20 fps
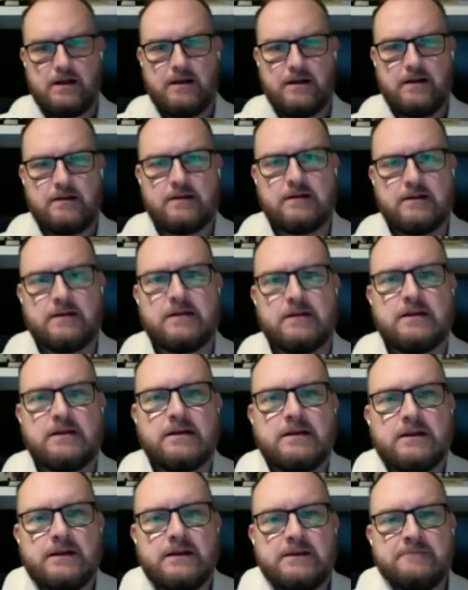
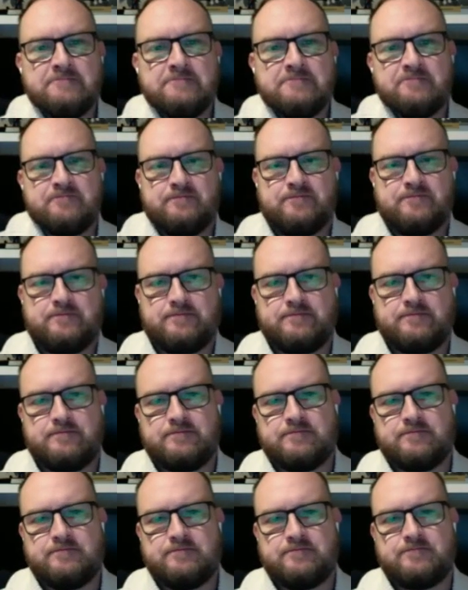
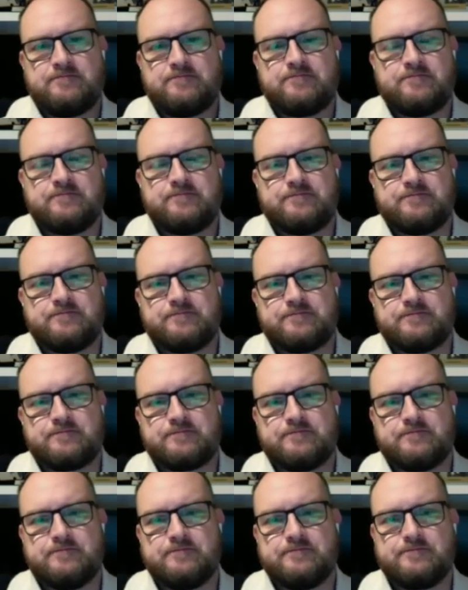
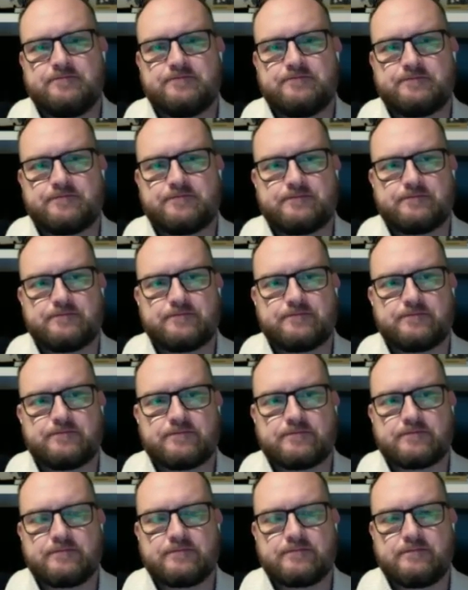
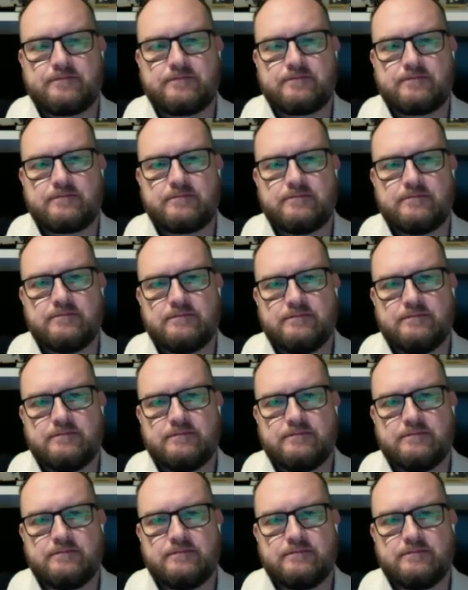This person isn't speaking.